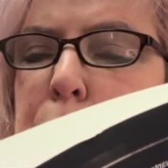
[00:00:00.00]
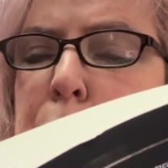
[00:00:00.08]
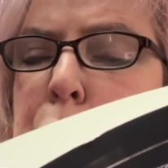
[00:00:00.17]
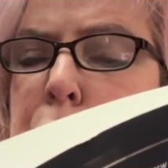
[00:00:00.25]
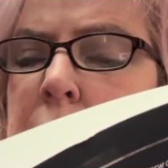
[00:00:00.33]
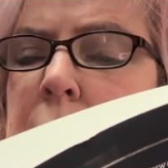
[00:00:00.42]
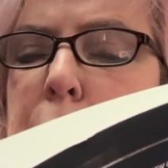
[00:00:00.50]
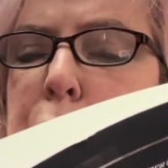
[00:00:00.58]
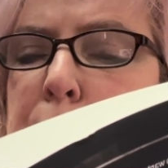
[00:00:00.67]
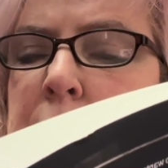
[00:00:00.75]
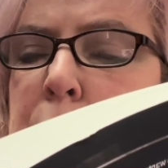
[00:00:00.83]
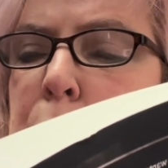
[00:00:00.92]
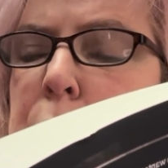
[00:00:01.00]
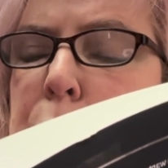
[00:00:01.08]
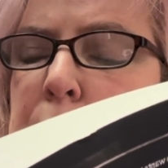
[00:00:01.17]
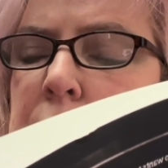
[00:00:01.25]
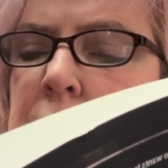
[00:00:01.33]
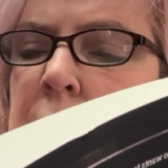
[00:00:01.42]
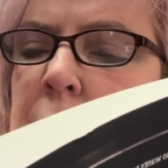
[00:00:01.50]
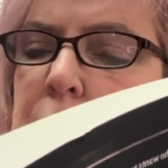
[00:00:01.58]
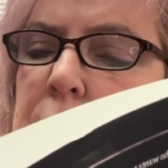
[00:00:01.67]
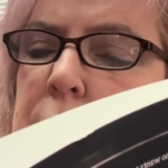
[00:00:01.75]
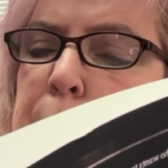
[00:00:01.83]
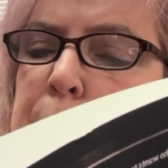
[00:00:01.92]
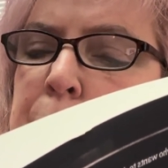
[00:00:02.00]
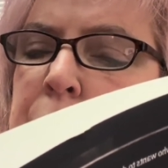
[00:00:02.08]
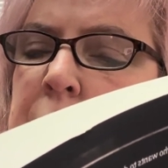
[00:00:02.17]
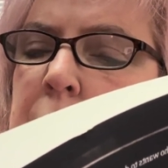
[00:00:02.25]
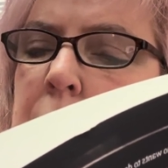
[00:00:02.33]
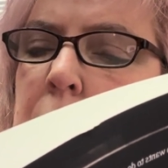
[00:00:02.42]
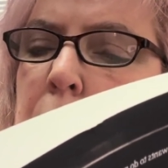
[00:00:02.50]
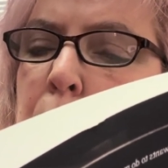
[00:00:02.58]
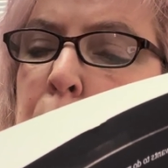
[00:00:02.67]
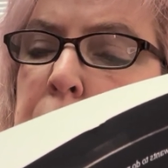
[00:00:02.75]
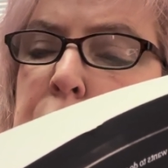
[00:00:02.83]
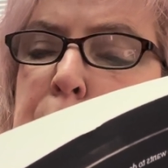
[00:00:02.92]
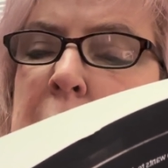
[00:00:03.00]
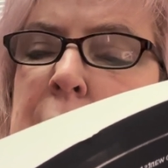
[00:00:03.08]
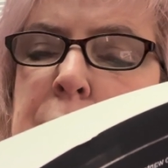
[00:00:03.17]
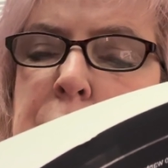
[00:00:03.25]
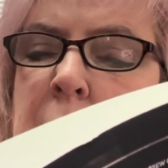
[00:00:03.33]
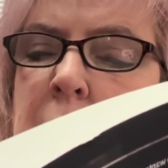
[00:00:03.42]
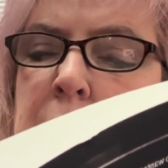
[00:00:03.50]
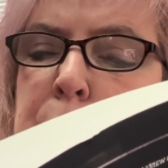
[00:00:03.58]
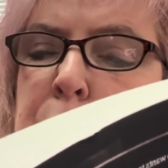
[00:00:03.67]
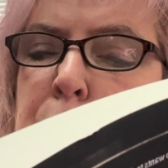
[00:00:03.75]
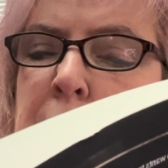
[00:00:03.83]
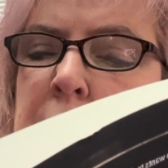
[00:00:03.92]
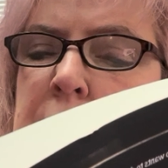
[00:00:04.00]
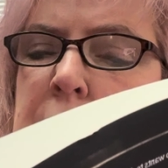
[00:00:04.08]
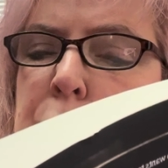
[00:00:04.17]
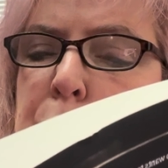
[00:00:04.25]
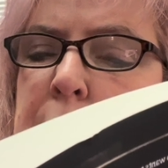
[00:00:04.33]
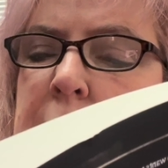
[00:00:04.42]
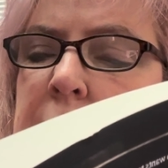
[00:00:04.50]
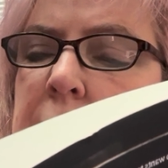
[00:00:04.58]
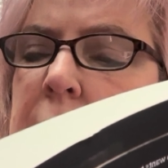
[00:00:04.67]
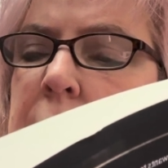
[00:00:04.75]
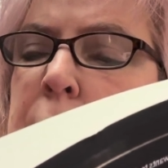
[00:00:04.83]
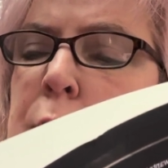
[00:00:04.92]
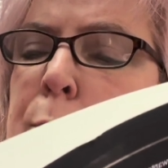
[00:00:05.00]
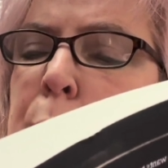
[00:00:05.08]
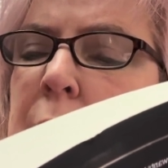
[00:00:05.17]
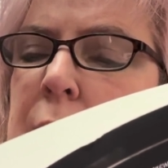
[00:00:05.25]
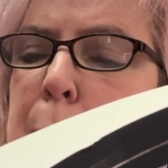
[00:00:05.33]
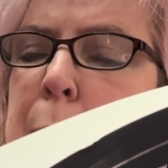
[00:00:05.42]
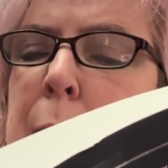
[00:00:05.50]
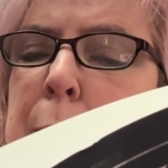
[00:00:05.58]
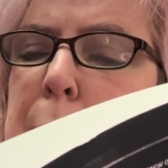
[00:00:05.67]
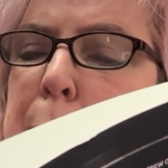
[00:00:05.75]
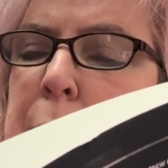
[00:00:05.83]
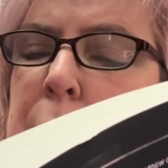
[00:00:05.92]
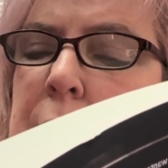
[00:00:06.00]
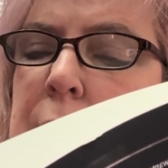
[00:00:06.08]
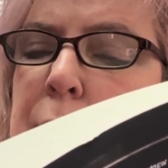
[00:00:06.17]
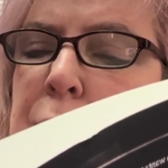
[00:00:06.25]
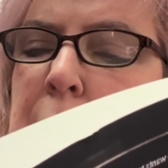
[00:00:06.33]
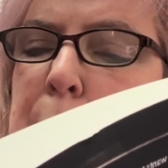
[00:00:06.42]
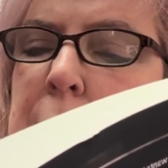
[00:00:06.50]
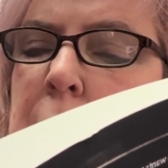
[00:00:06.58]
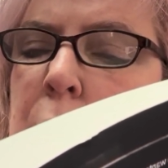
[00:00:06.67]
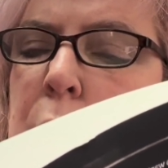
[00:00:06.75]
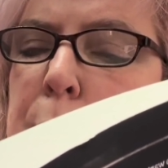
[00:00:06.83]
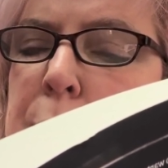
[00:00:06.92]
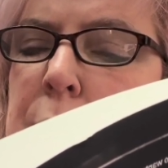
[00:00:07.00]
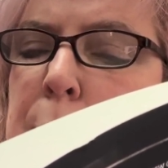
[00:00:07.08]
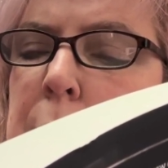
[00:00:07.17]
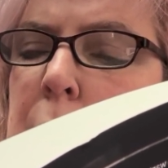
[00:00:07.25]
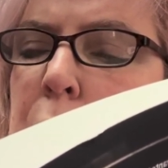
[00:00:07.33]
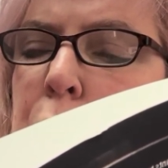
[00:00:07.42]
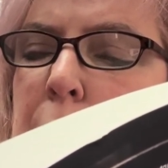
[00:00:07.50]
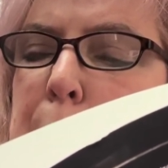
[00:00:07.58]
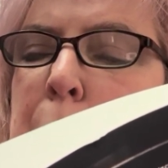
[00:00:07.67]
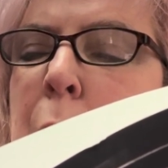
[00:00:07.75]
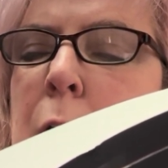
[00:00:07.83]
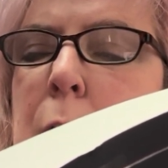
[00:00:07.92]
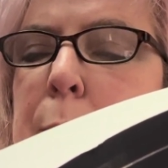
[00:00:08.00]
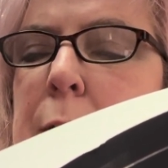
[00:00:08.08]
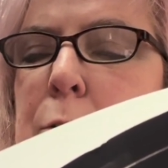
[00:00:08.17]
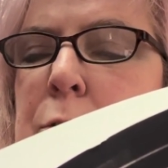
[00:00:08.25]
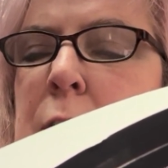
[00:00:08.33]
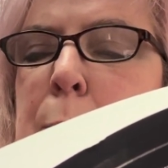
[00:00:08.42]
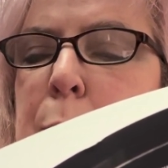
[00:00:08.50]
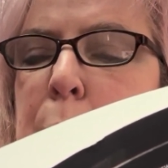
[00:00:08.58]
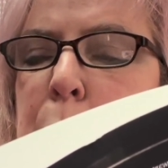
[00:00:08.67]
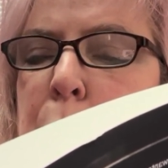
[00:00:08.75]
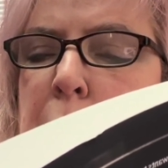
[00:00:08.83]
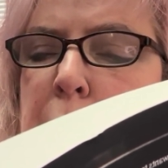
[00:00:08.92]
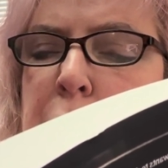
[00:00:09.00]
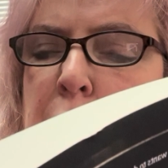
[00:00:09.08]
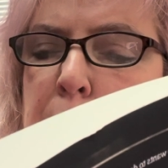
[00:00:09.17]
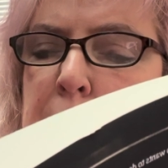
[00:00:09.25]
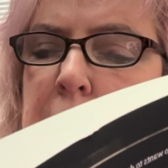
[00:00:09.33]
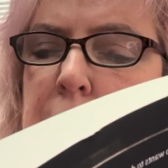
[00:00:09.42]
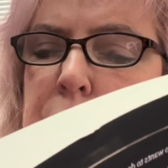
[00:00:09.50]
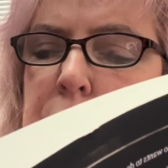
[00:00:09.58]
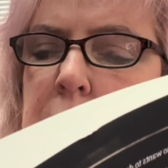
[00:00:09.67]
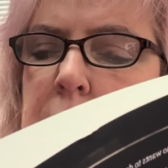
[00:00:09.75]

rich Englishmen had once built in Ireland. With its massive columns and round east wing, it looked more like a public building than a family home, some great parliament or temple more than a farmhouse.